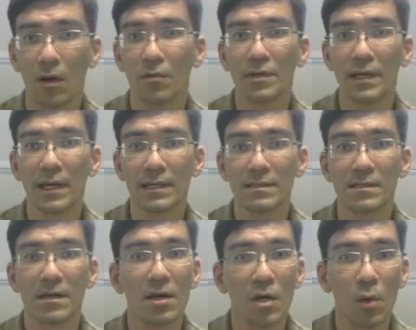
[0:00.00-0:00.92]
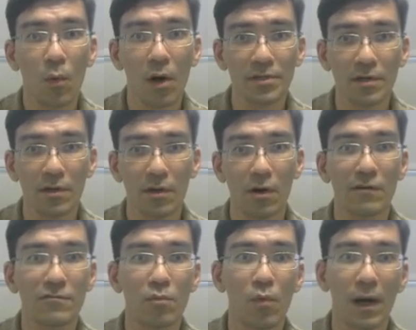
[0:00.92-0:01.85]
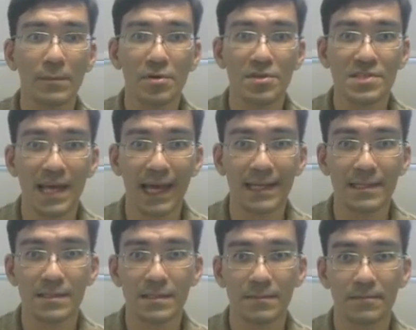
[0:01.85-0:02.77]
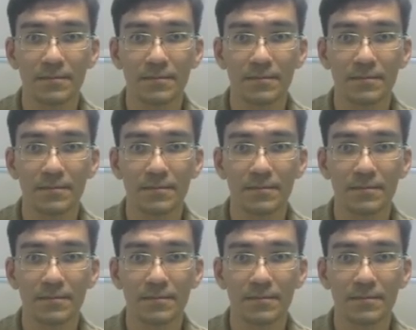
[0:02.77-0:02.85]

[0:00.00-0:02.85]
only at 1/4%.